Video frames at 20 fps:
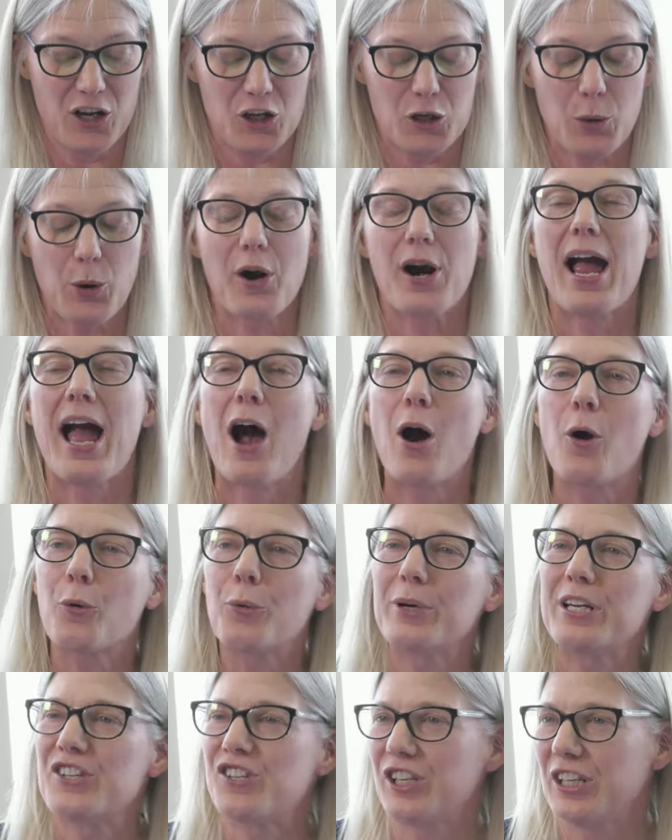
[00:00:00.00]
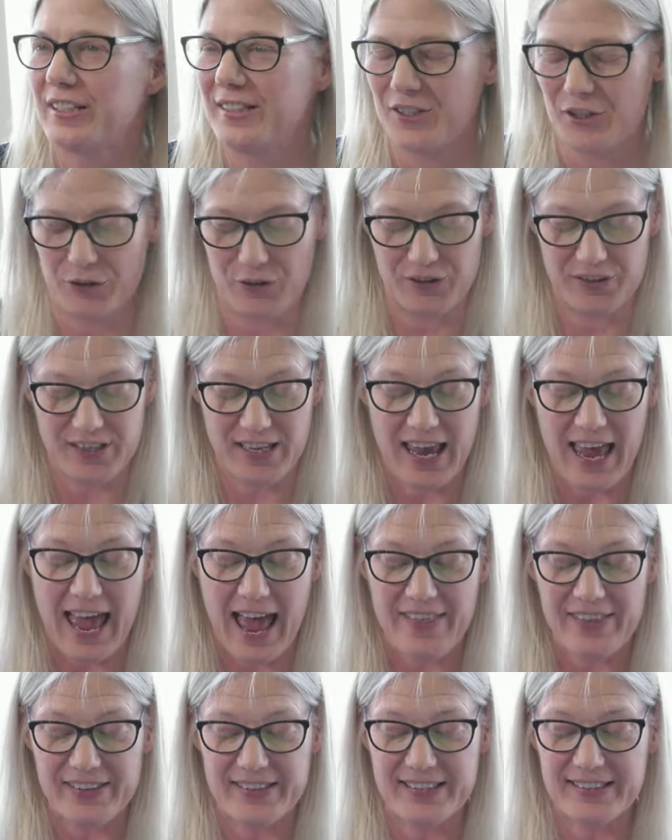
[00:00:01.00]
You are outreach interns
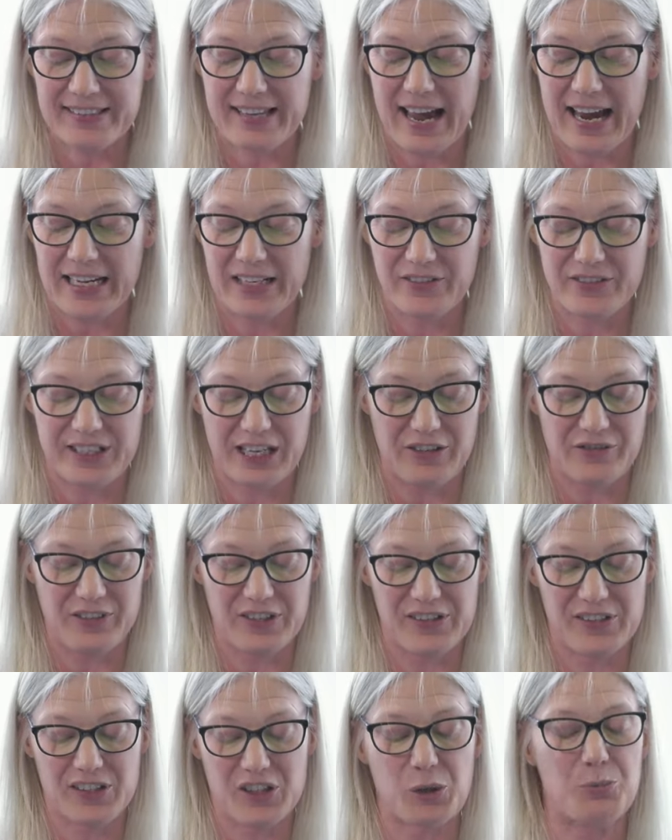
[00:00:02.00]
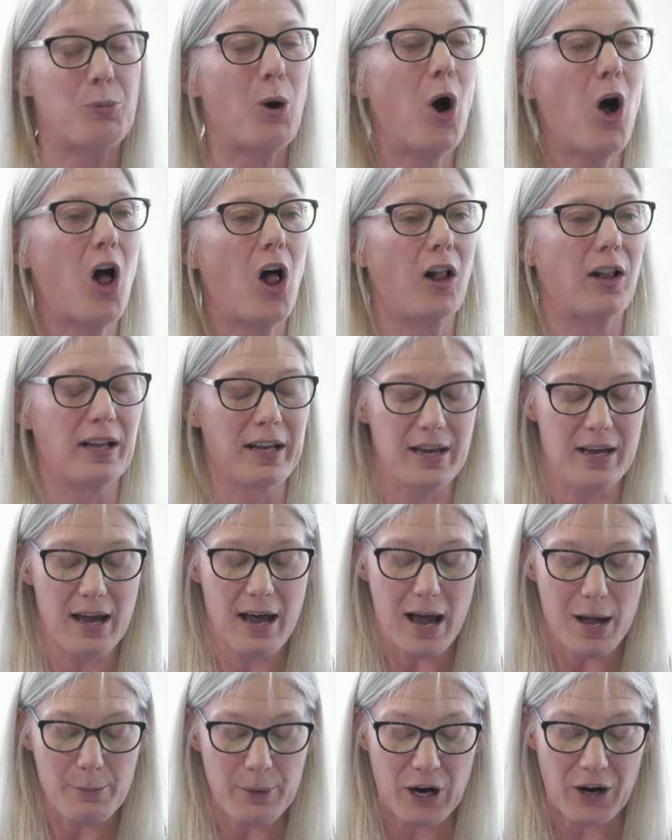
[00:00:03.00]
at the Society of St. Vincent de Paul,
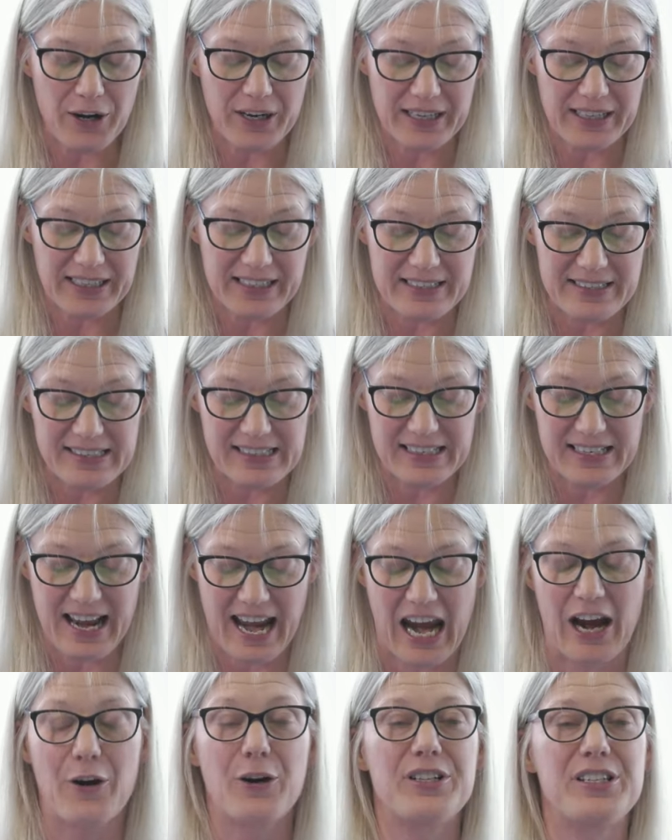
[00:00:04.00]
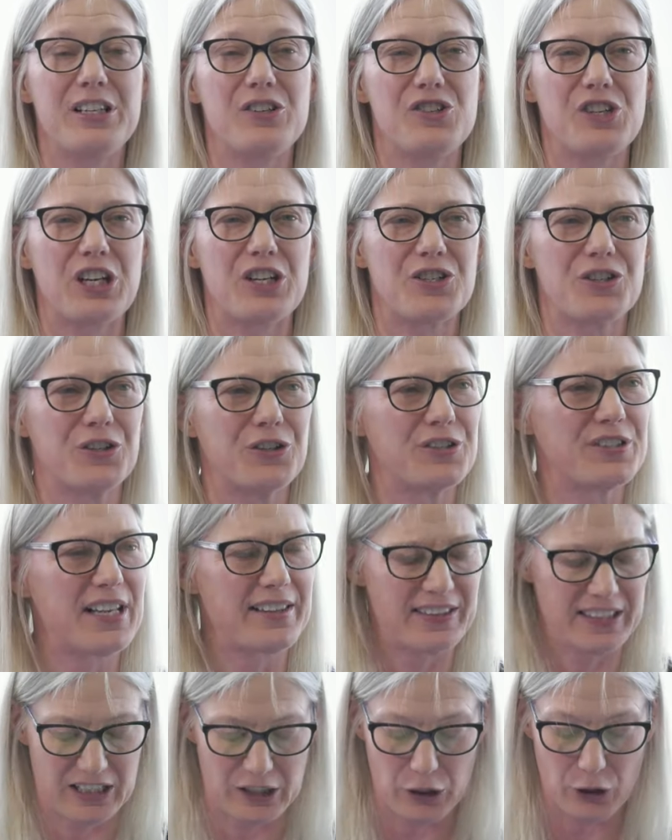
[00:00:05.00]
American Indian Heritage interns
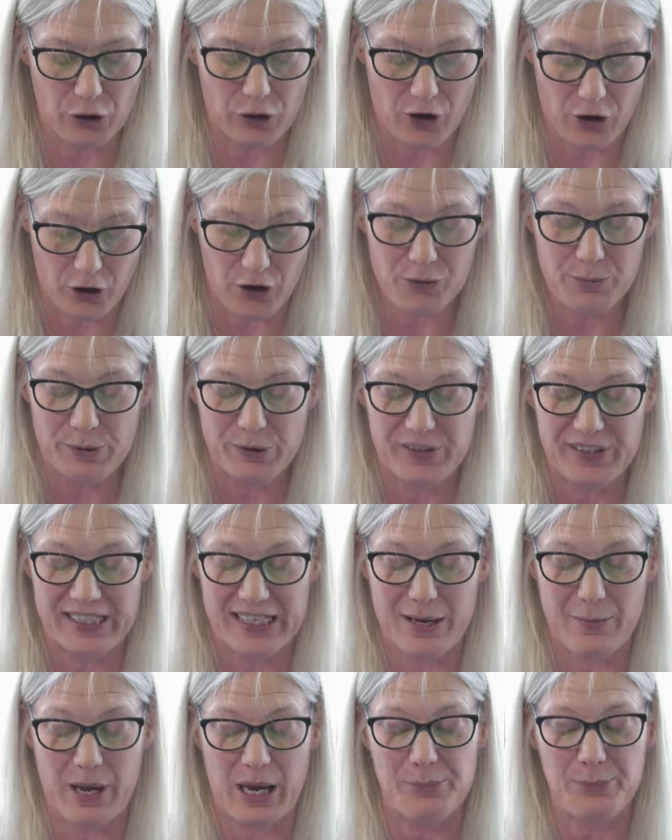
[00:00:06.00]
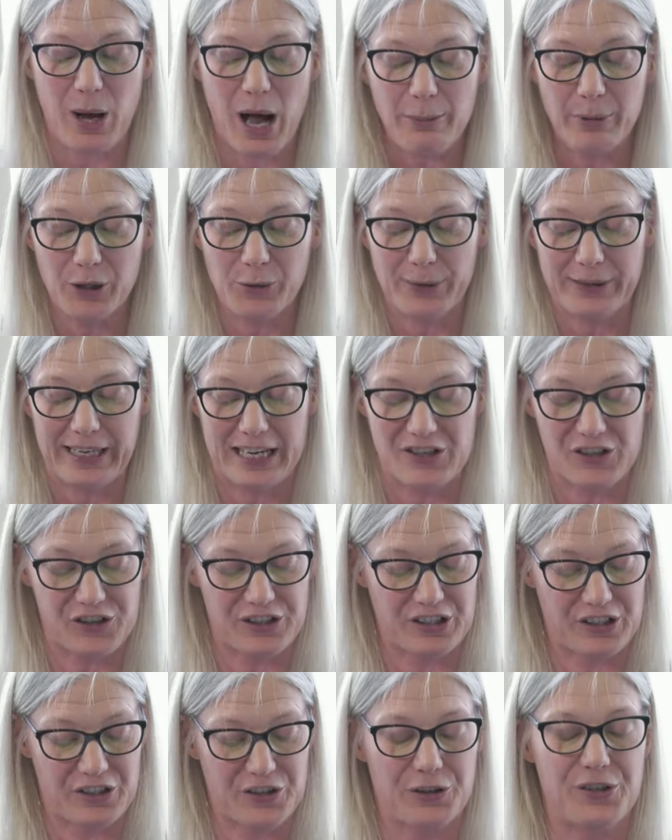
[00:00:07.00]
at the Heard Museum, and public
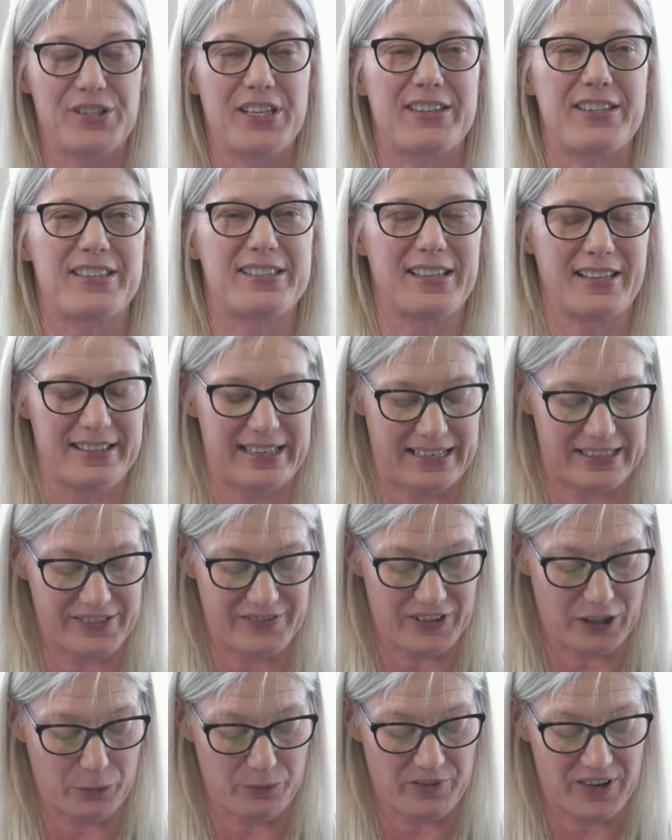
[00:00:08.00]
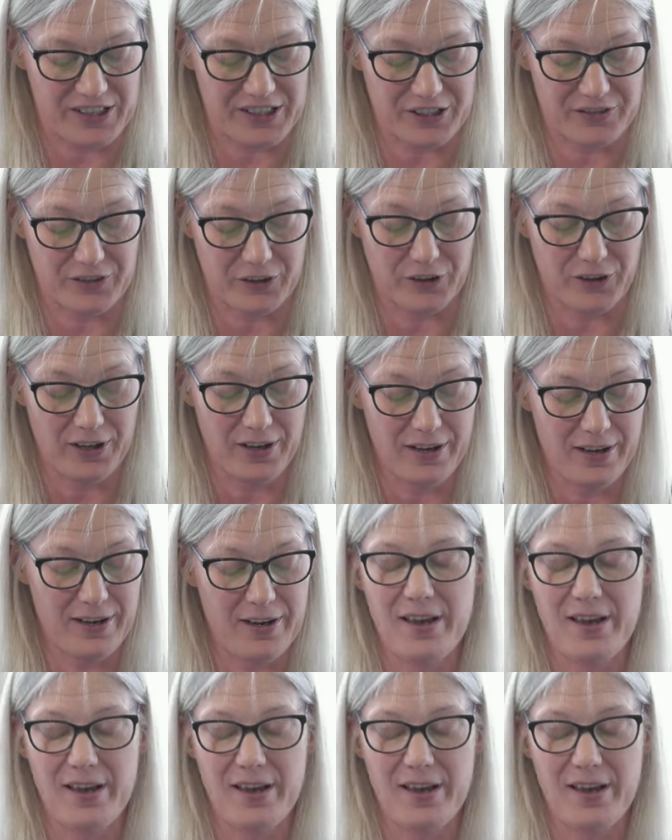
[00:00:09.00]
relations interns at the Sundance Film Festival.